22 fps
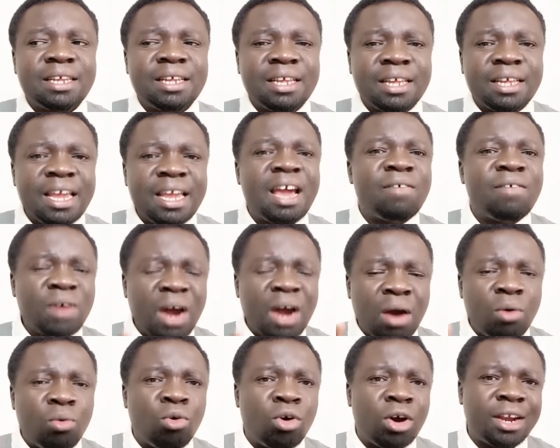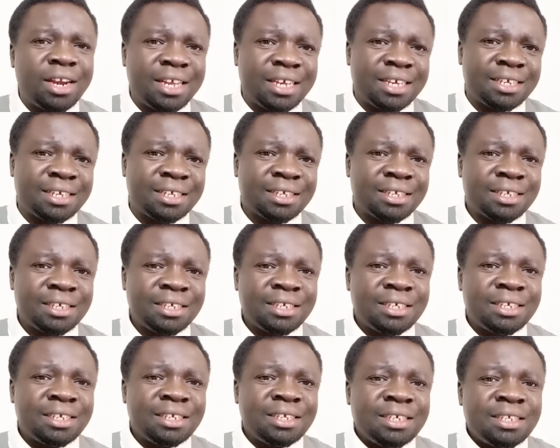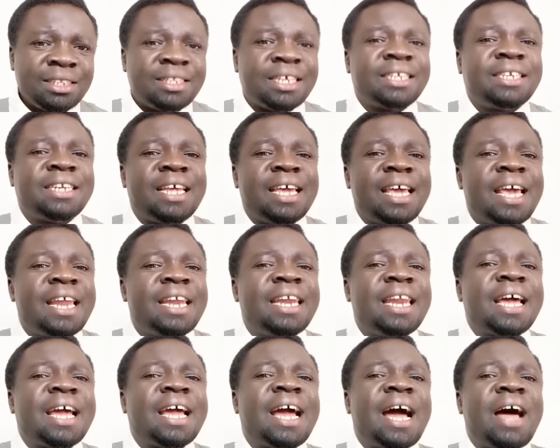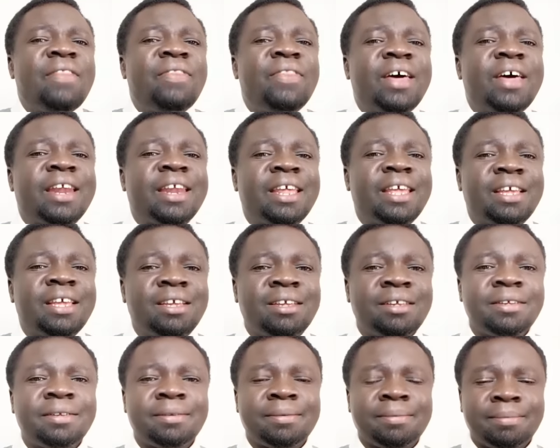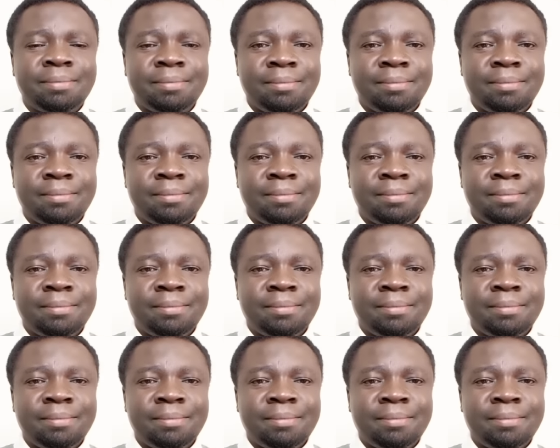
gave a warning that any gathering